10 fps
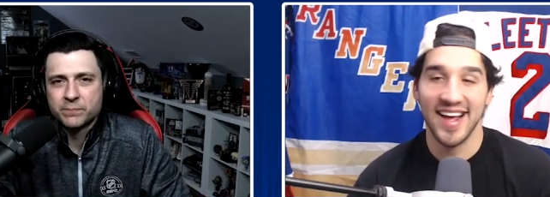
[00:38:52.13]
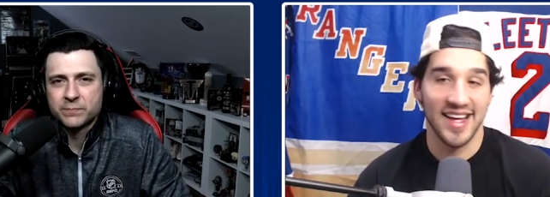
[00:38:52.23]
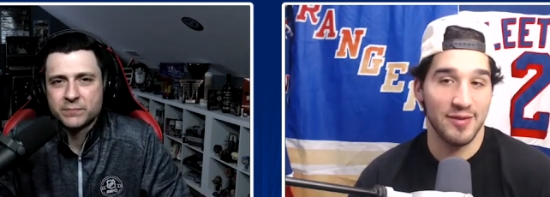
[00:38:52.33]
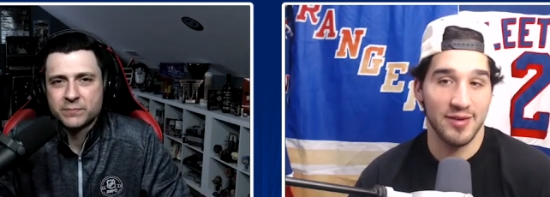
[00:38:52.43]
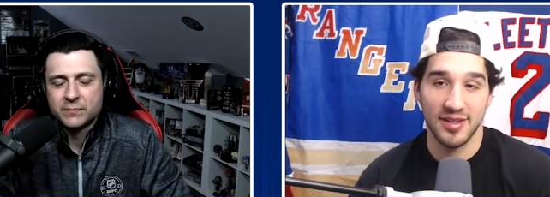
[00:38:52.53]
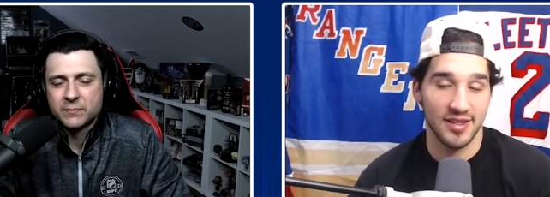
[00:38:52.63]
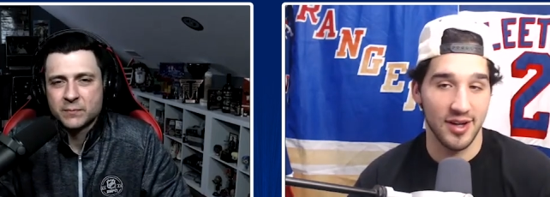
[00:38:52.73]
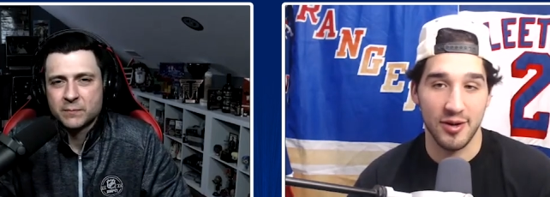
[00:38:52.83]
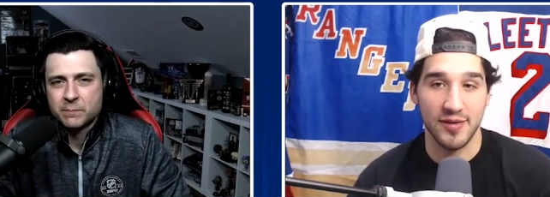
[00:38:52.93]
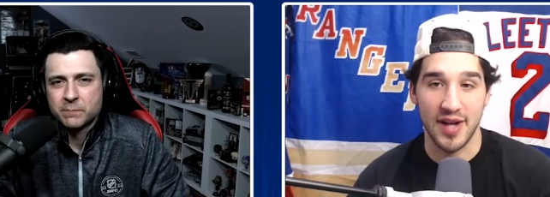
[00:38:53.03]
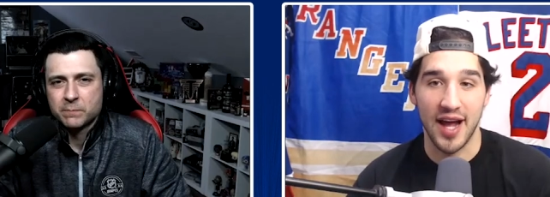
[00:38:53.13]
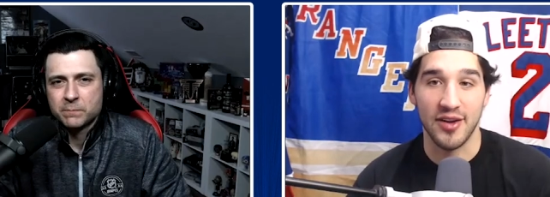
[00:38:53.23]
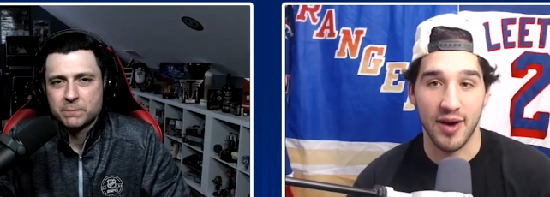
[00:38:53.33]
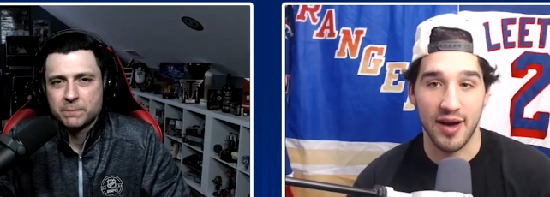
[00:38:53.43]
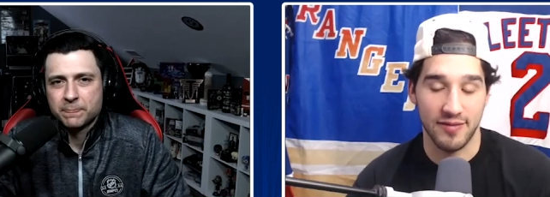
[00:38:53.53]
Speaker 1: even you know, even I
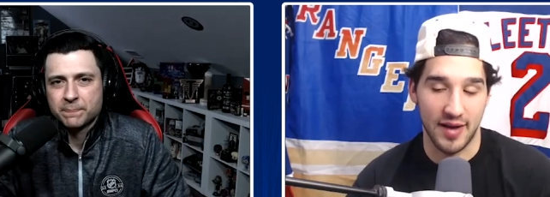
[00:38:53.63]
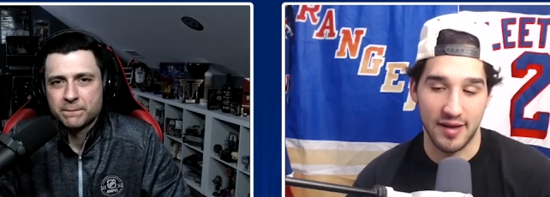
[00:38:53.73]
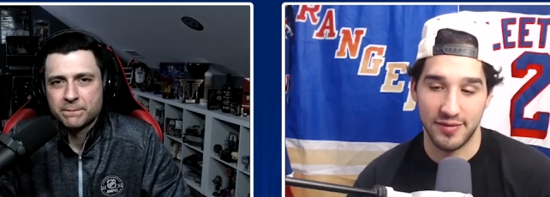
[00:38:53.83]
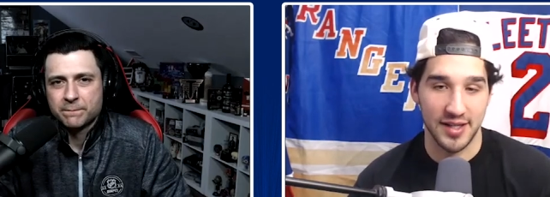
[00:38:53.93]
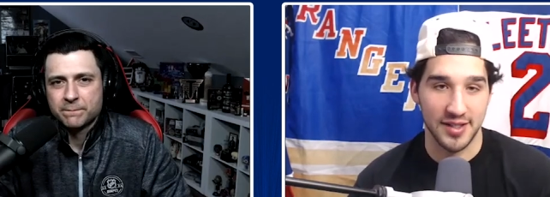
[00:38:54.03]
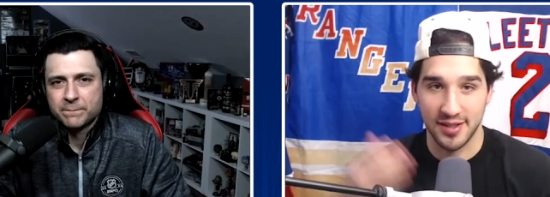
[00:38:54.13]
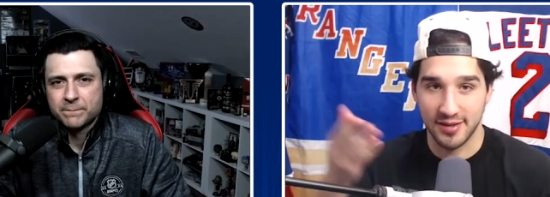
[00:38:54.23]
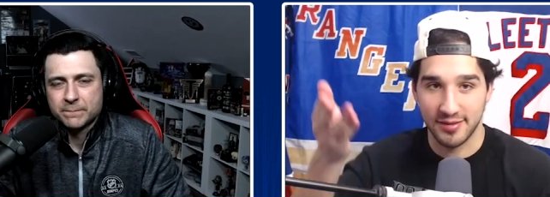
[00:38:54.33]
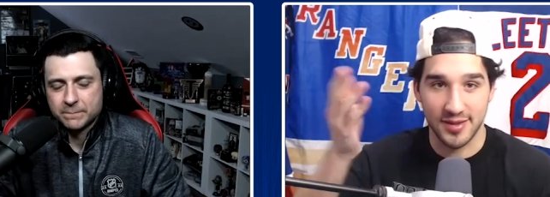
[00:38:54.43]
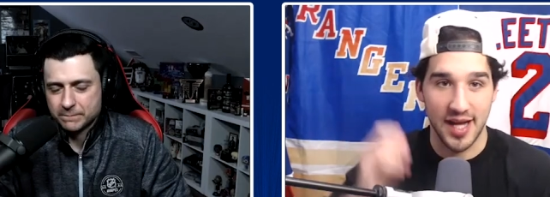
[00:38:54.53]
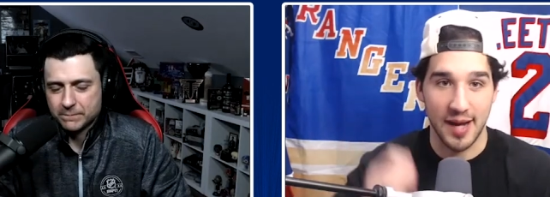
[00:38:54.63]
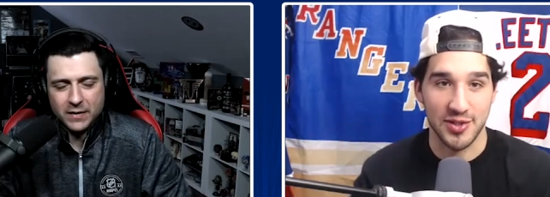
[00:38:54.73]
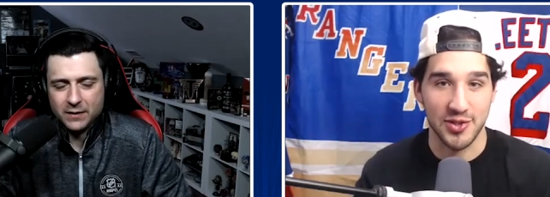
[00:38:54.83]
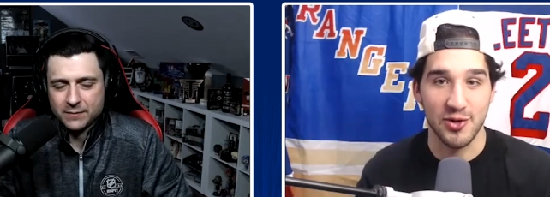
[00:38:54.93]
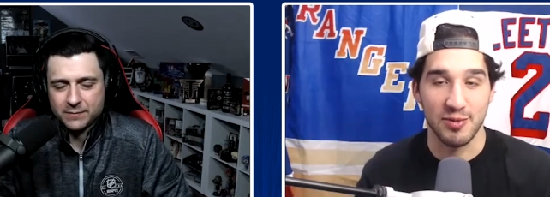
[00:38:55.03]
do. I've I've had to stop yeah. a
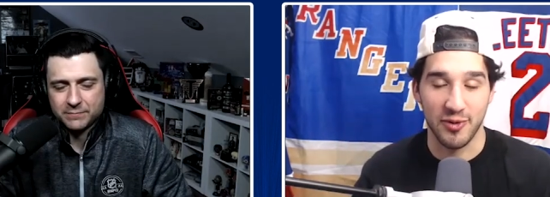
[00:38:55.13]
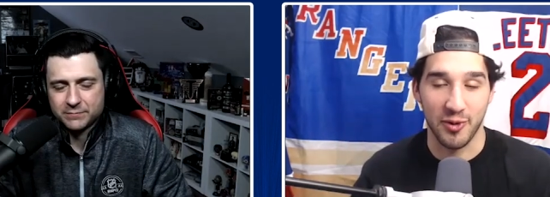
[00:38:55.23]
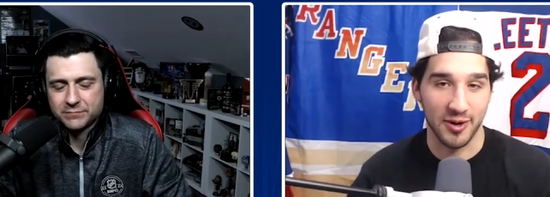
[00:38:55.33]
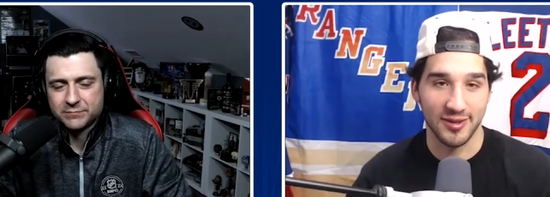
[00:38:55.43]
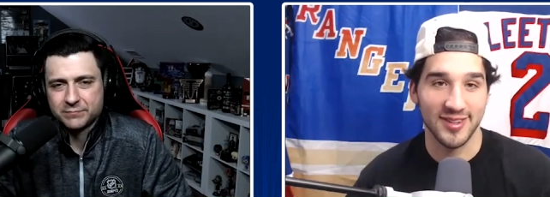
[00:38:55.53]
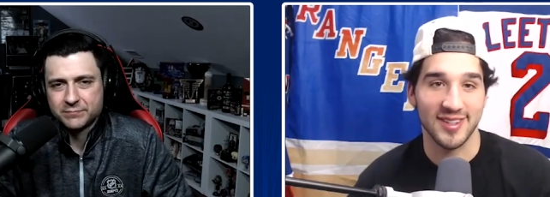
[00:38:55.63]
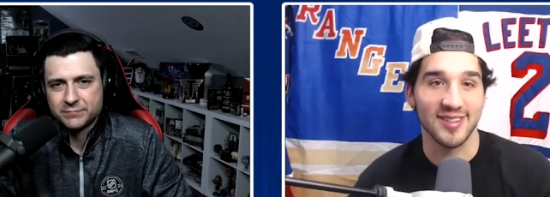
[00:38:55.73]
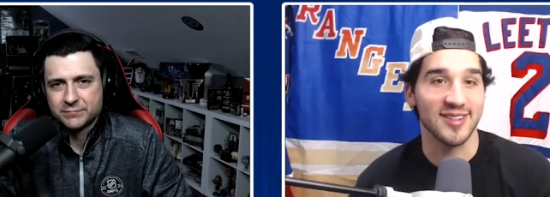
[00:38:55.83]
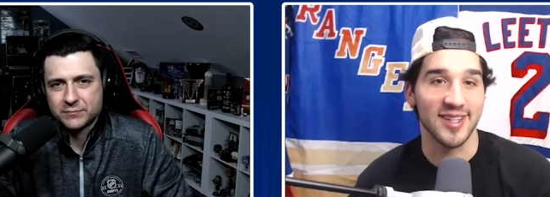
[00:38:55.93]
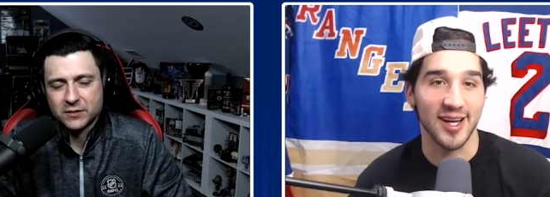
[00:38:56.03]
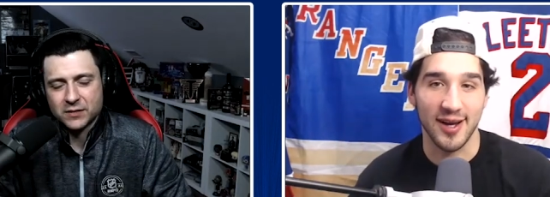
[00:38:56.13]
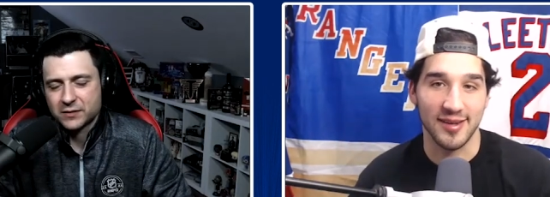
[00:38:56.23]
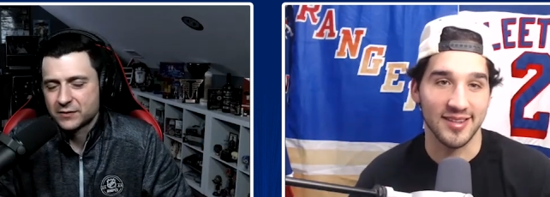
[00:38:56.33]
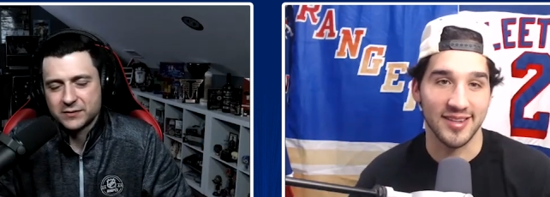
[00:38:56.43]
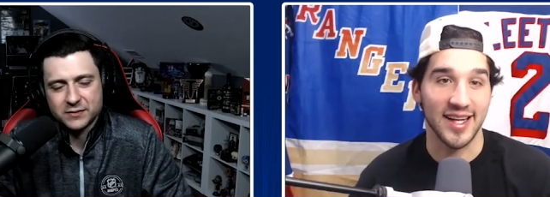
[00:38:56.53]
Zoom before. You oh, know,
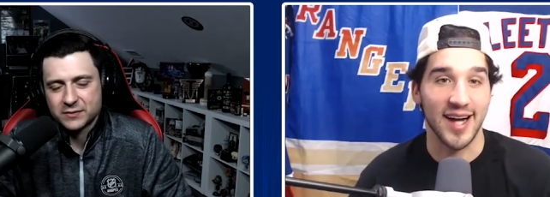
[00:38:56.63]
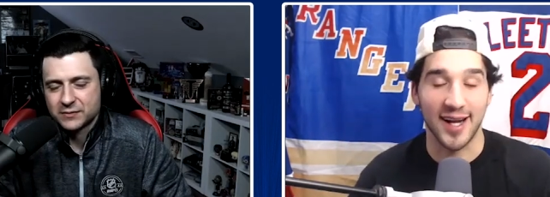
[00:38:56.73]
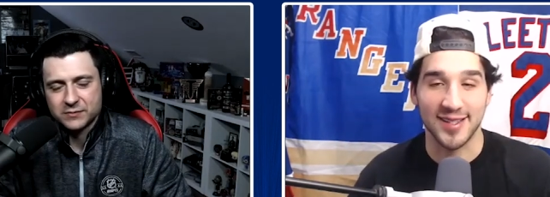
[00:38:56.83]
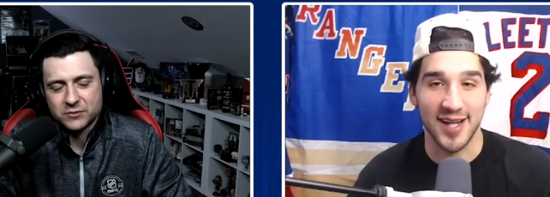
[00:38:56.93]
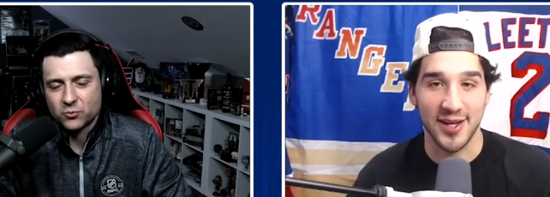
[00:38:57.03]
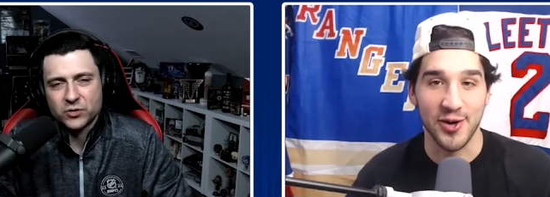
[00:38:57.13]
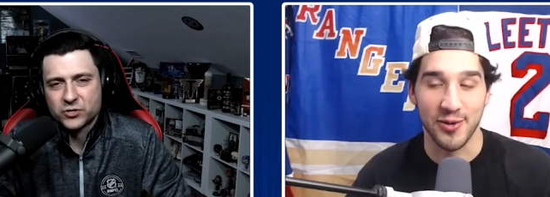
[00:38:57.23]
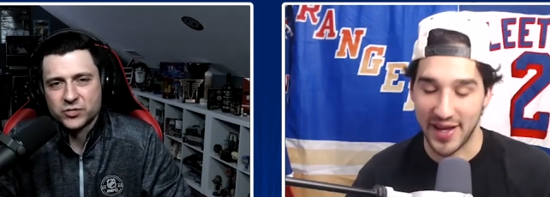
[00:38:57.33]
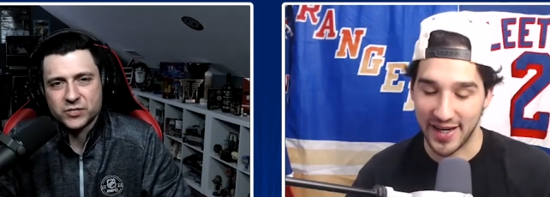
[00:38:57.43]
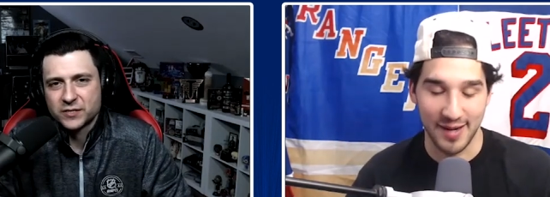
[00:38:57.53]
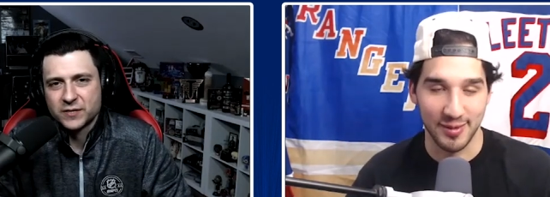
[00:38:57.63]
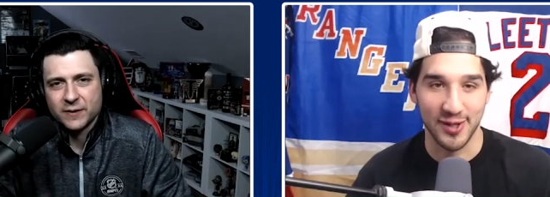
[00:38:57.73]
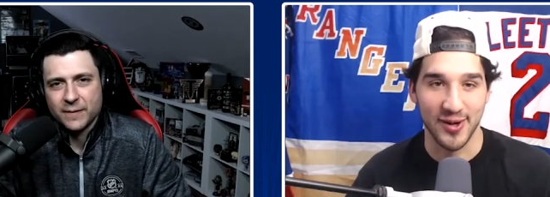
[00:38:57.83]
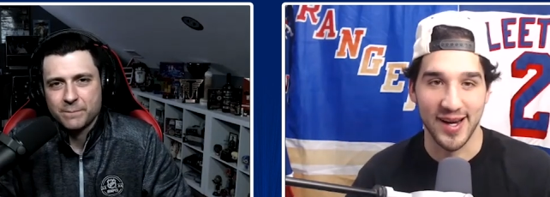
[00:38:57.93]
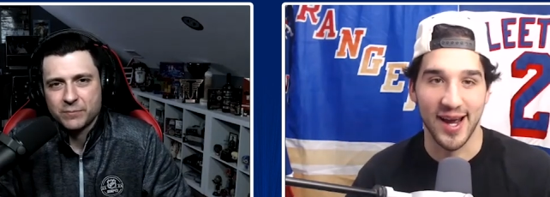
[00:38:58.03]
and thank God it's worst. not you. Thank God I'm
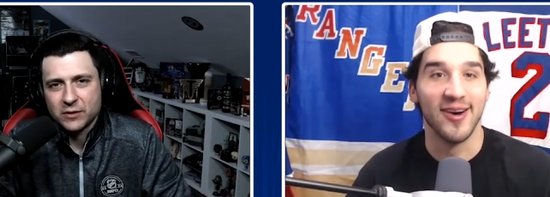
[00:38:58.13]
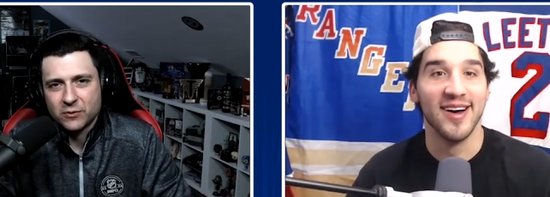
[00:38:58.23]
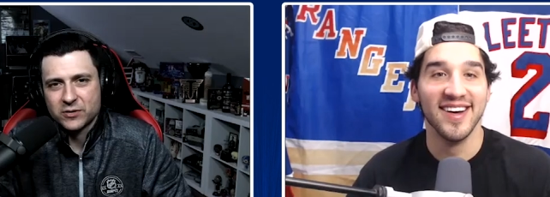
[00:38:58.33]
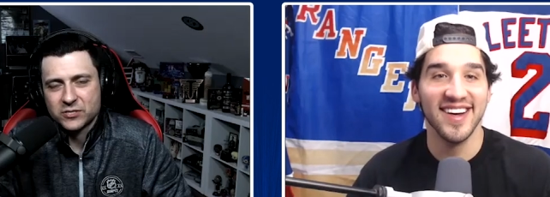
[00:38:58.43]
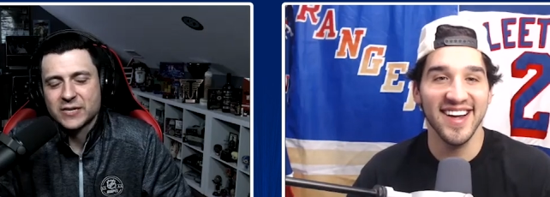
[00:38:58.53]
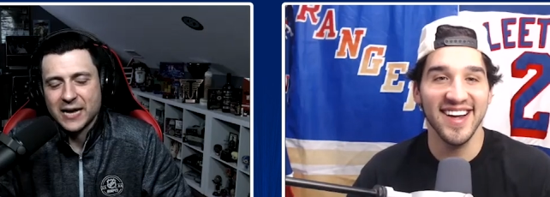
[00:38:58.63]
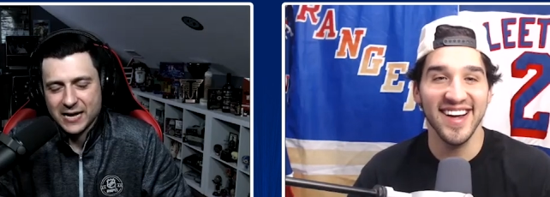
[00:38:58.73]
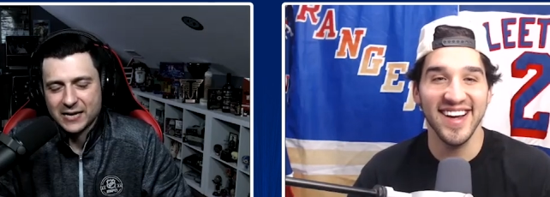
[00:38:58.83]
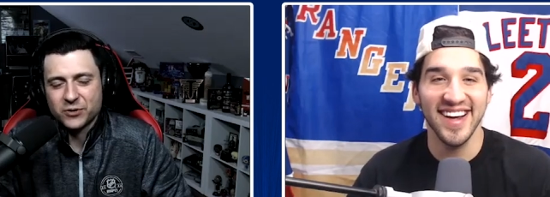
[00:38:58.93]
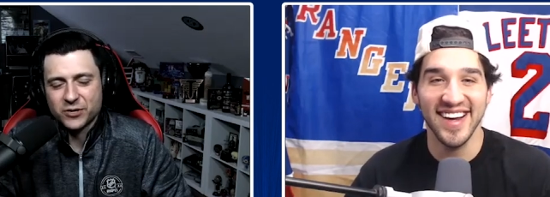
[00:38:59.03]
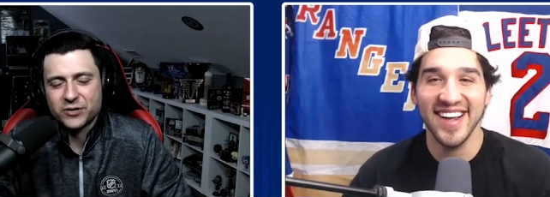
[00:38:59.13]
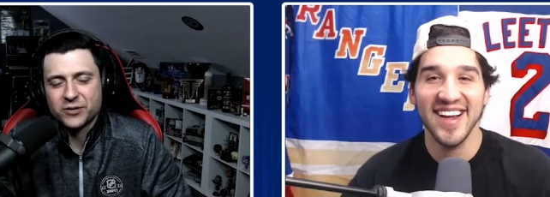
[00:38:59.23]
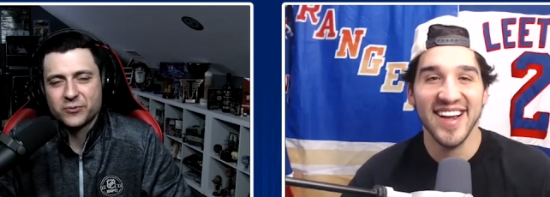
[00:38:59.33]
good right now. Worst. Yeah, we're good.